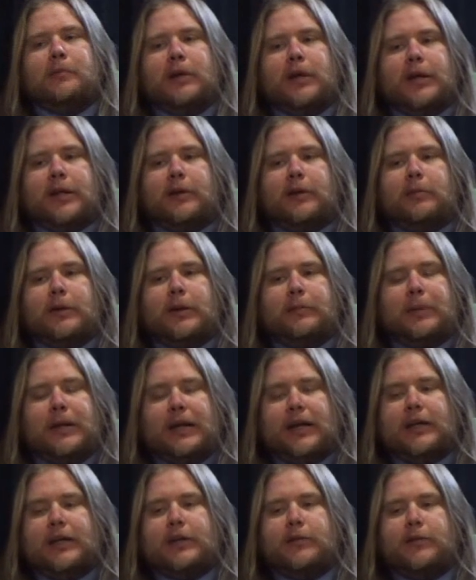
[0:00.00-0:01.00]
money by
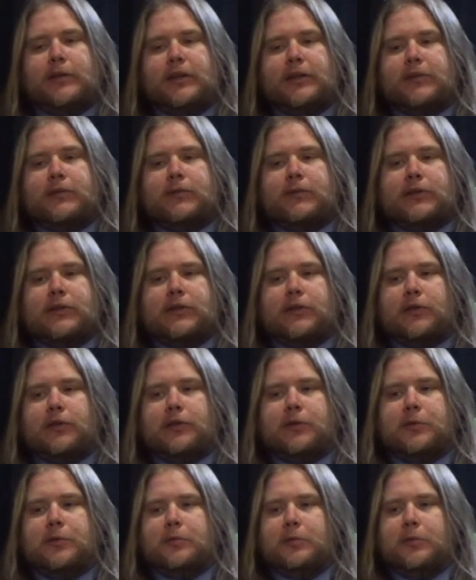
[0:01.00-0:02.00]
pandering to a
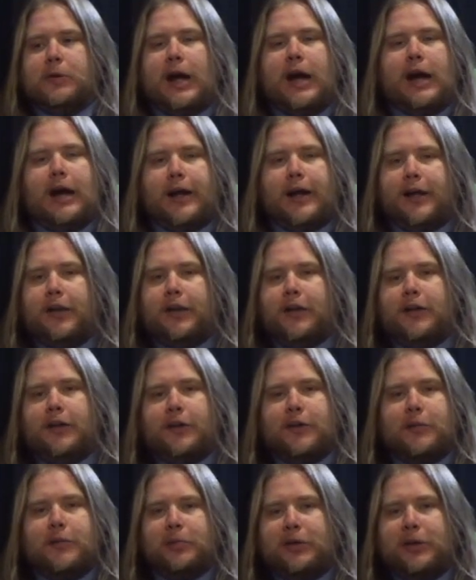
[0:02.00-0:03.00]
certain aisle
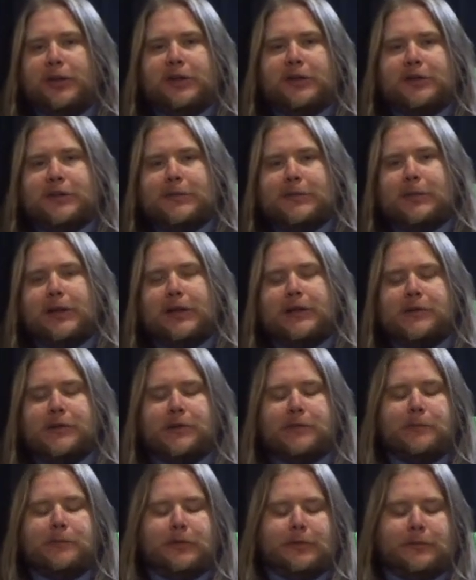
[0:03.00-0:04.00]
on the political
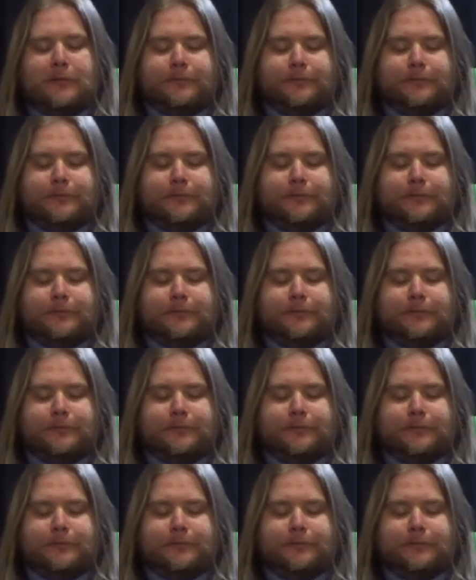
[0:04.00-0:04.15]
spectrum,